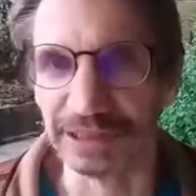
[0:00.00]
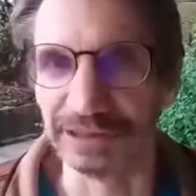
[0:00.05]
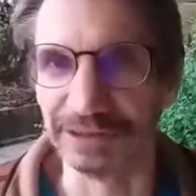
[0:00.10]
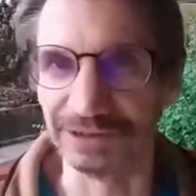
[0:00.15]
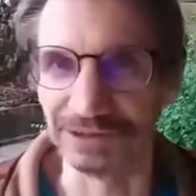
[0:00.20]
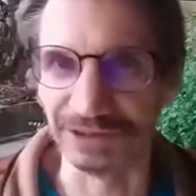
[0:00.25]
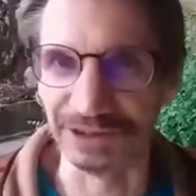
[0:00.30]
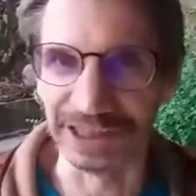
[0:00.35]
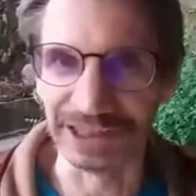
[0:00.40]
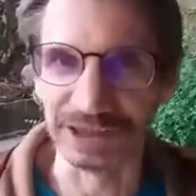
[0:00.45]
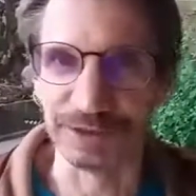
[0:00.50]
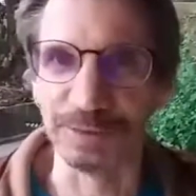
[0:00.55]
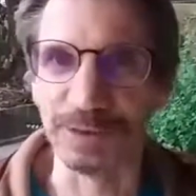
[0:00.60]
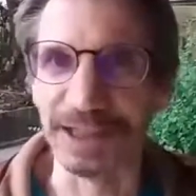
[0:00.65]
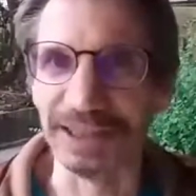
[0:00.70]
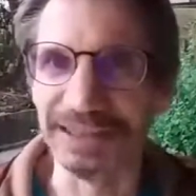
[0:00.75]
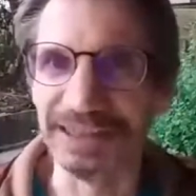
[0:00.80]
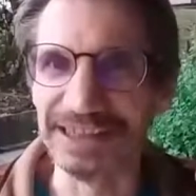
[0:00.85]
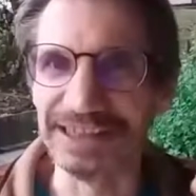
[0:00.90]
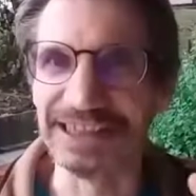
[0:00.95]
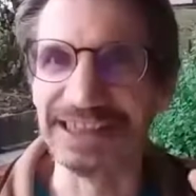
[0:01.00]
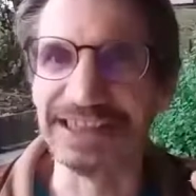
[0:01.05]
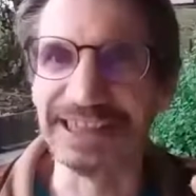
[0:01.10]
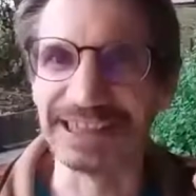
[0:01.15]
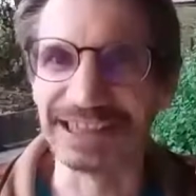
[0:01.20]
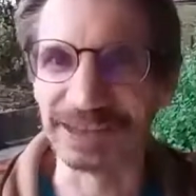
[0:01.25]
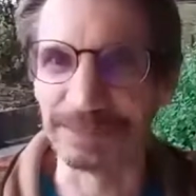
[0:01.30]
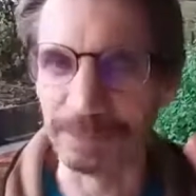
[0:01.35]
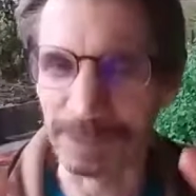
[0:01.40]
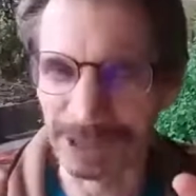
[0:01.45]
So that's why this is a
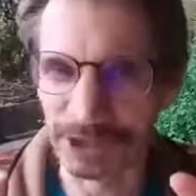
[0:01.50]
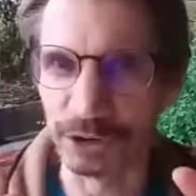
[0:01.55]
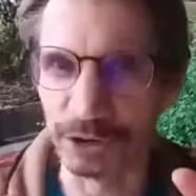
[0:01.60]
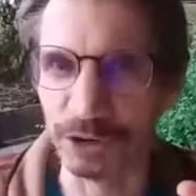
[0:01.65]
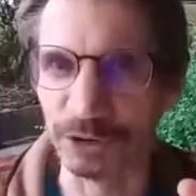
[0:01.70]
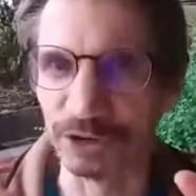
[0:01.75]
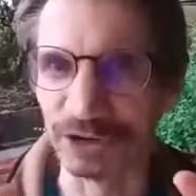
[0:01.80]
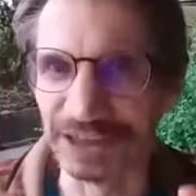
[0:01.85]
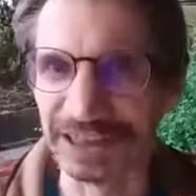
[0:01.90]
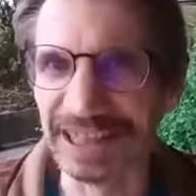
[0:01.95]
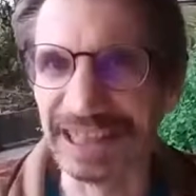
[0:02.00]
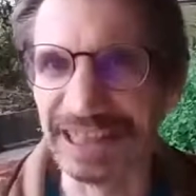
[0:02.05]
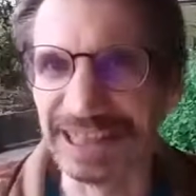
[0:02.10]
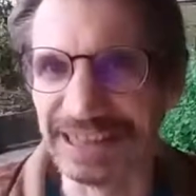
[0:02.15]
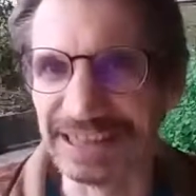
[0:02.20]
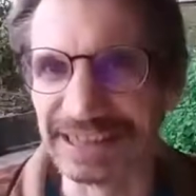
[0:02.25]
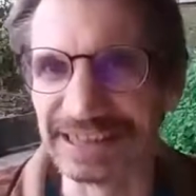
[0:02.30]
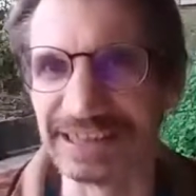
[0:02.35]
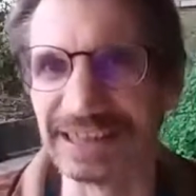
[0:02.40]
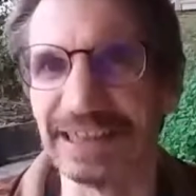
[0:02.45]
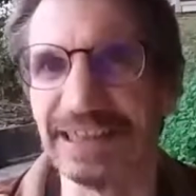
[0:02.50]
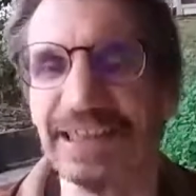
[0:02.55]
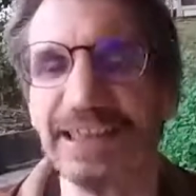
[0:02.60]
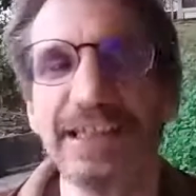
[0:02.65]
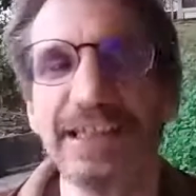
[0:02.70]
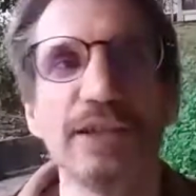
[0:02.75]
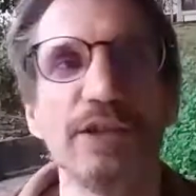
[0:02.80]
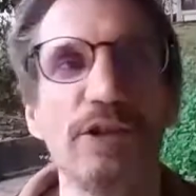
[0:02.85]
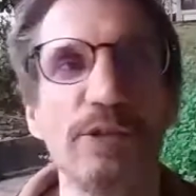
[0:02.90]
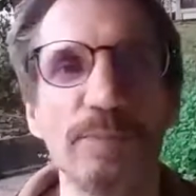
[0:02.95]
special case
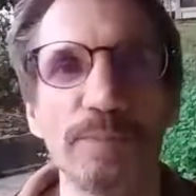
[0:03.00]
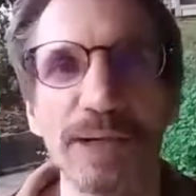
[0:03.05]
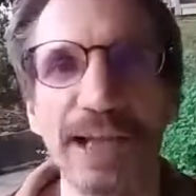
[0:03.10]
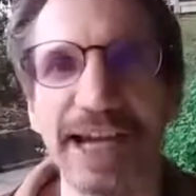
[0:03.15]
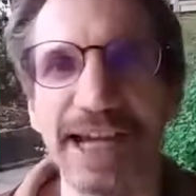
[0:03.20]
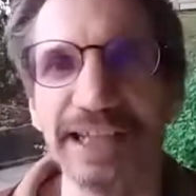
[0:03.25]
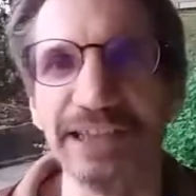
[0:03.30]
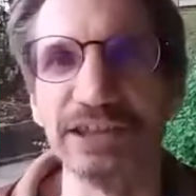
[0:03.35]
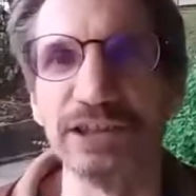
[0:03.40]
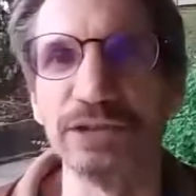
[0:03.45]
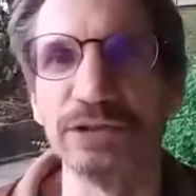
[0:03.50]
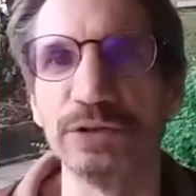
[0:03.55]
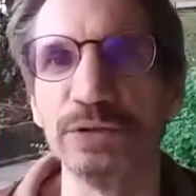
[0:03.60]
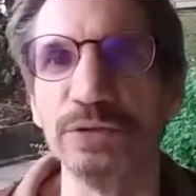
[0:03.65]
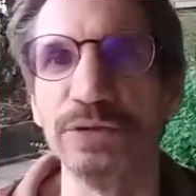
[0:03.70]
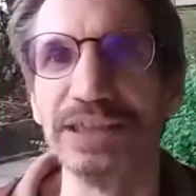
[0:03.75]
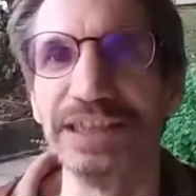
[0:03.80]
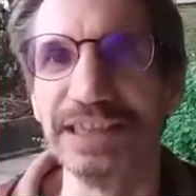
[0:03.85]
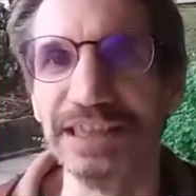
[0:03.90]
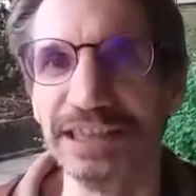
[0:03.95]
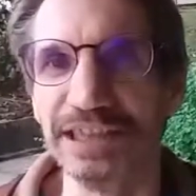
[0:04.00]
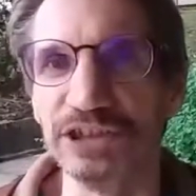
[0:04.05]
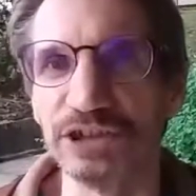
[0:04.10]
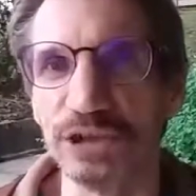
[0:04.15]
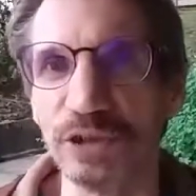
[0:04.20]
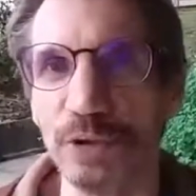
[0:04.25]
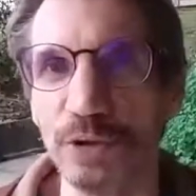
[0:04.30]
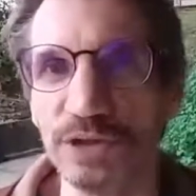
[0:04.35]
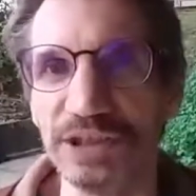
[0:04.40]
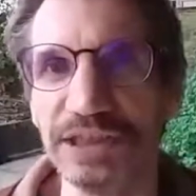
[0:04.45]
applied to
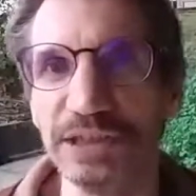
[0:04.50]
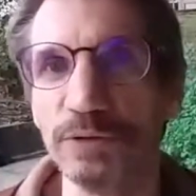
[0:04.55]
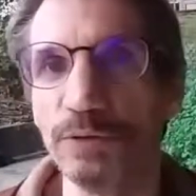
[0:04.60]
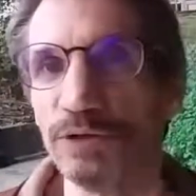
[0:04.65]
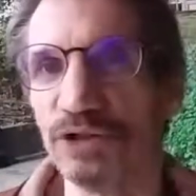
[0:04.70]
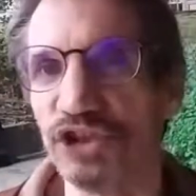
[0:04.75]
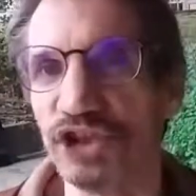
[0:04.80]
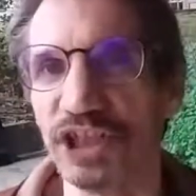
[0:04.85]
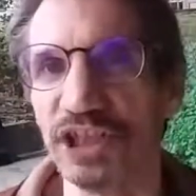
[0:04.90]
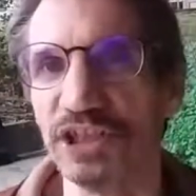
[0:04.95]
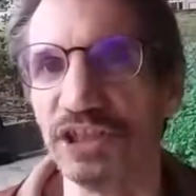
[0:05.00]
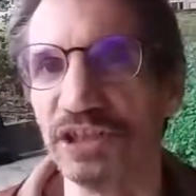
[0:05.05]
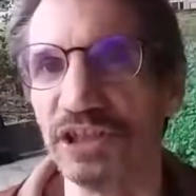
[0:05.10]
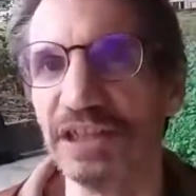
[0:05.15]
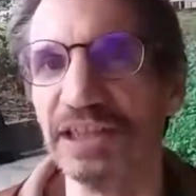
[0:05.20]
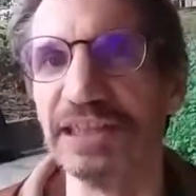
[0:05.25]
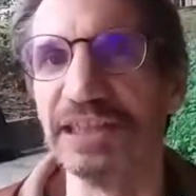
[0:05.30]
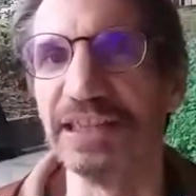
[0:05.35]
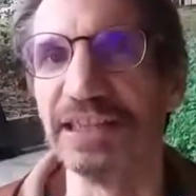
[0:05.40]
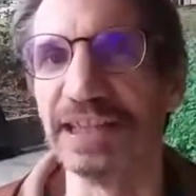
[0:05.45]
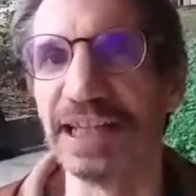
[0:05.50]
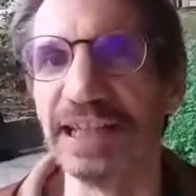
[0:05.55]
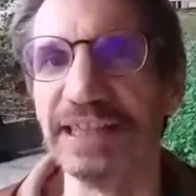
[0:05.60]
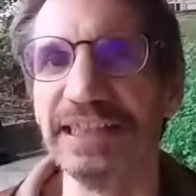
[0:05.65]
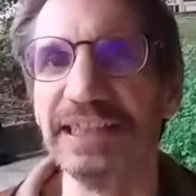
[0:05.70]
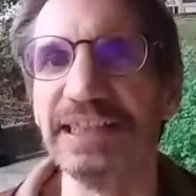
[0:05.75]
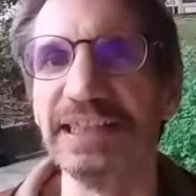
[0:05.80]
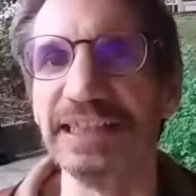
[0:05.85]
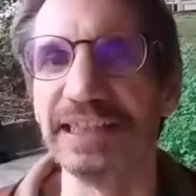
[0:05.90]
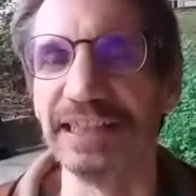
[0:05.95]
English learning or generally
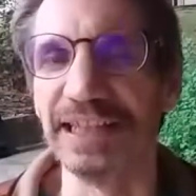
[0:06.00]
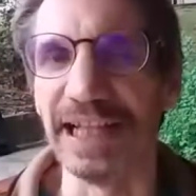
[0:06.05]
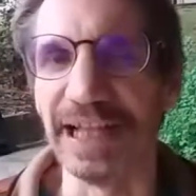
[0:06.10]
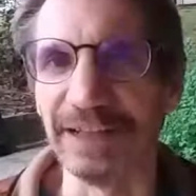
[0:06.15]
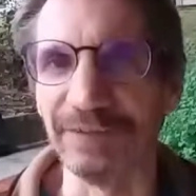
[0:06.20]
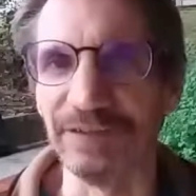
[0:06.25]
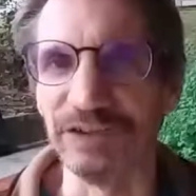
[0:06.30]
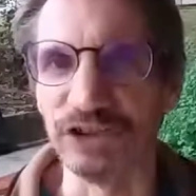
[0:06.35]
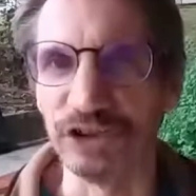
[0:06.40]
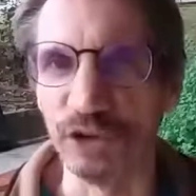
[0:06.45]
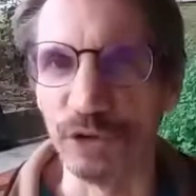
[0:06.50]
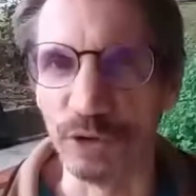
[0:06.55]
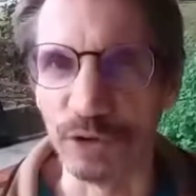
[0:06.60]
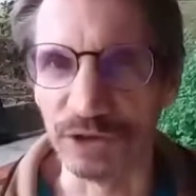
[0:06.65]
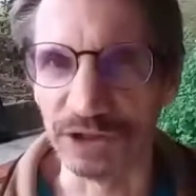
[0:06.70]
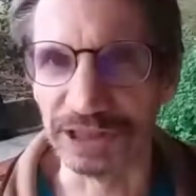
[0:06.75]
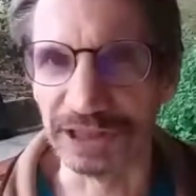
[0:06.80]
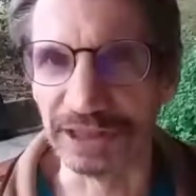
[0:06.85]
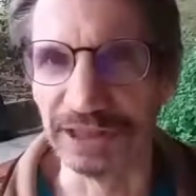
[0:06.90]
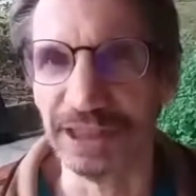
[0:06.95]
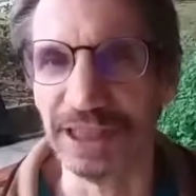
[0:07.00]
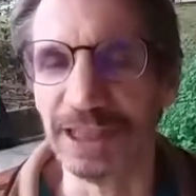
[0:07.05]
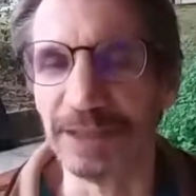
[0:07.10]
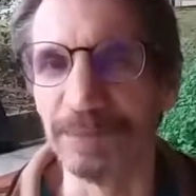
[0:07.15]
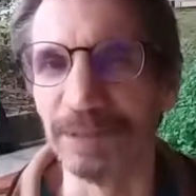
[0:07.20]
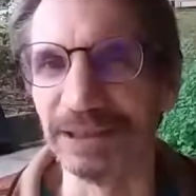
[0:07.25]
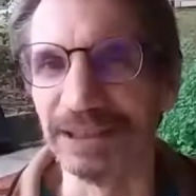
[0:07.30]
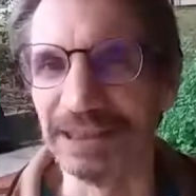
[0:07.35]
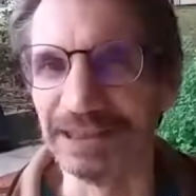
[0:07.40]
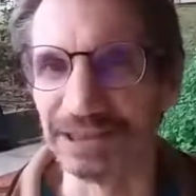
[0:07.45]
any language learning,
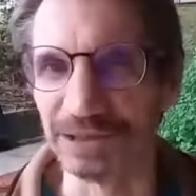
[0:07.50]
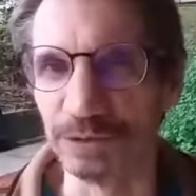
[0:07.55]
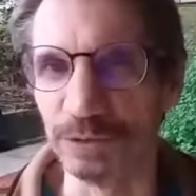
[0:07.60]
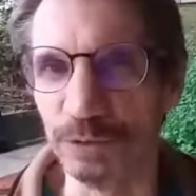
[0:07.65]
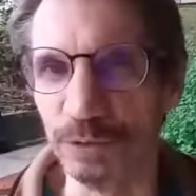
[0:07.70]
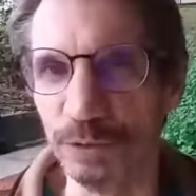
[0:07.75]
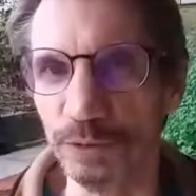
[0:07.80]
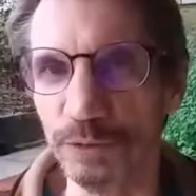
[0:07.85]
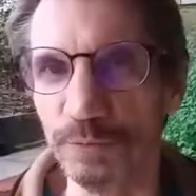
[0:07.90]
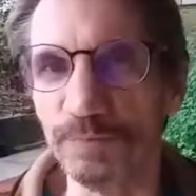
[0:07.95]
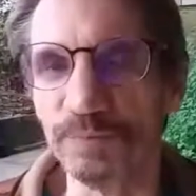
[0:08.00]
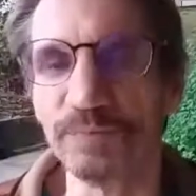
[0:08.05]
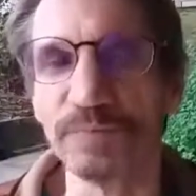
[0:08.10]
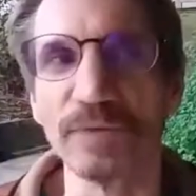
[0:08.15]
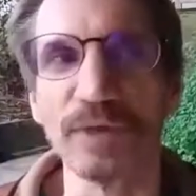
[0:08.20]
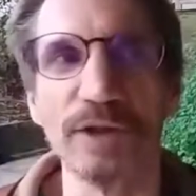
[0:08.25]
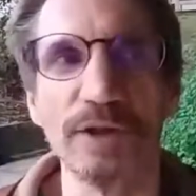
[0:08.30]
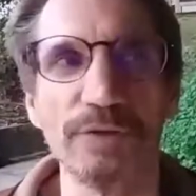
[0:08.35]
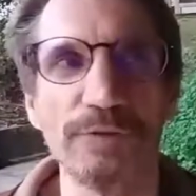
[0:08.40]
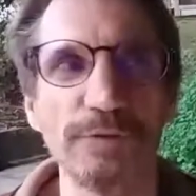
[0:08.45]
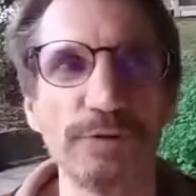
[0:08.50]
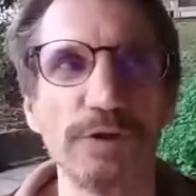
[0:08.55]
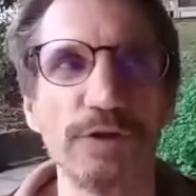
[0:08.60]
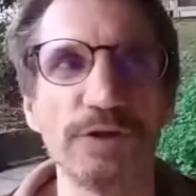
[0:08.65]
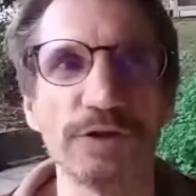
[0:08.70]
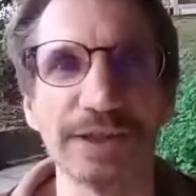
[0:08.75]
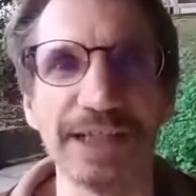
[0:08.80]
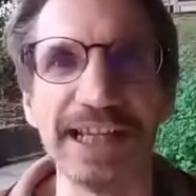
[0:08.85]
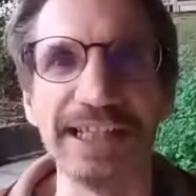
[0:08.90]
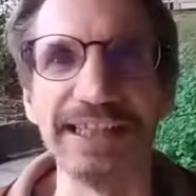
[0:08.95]
but it's true
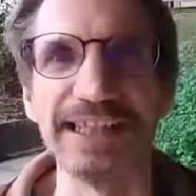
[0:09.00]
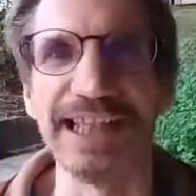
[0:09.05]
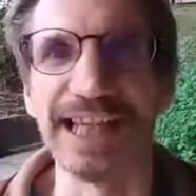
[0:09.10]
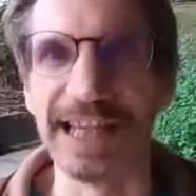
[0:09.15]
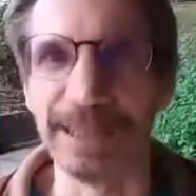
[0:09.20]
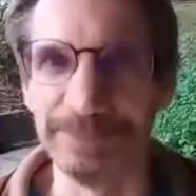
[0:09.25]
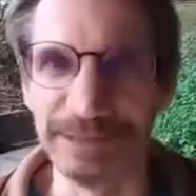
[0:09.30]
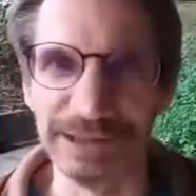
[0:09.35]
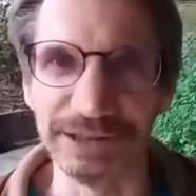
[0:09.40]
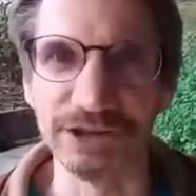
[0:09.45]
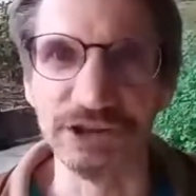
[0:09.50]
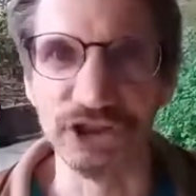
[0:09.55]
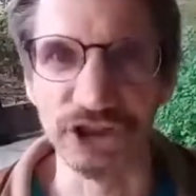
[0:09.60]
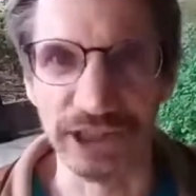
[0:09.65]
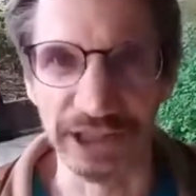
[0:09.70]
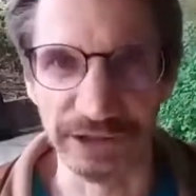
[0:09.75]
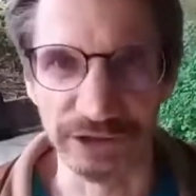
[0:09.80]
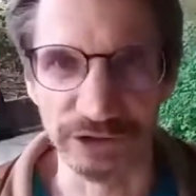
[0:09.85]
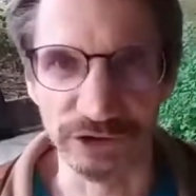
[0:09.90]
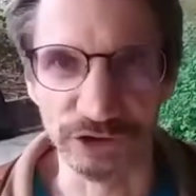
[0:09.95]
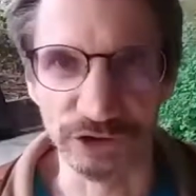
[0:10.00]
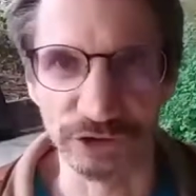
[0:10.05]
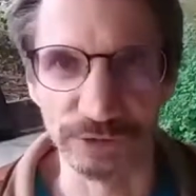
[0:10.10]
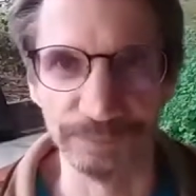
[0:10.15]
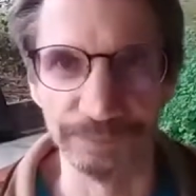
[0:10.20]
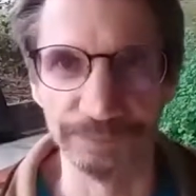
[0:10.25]
for any habit change.